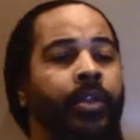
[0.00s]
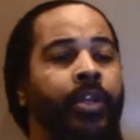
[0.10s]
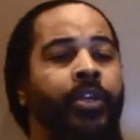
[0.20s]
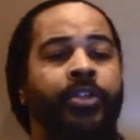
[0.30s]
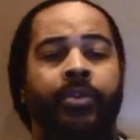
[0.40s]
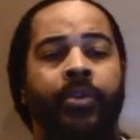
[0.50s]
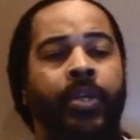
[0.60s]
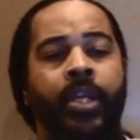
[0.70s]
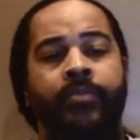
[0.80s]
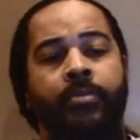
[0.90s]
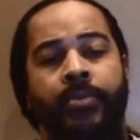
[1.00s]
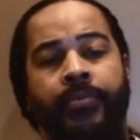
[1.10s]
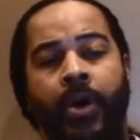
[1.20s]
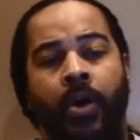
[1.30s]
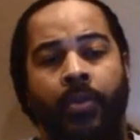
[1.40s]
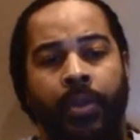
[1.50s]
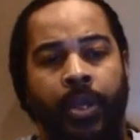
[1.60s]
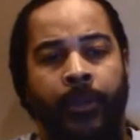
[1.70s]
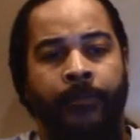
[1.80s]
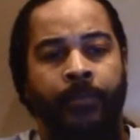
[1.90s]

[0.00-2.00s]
there shall no evil befall thee,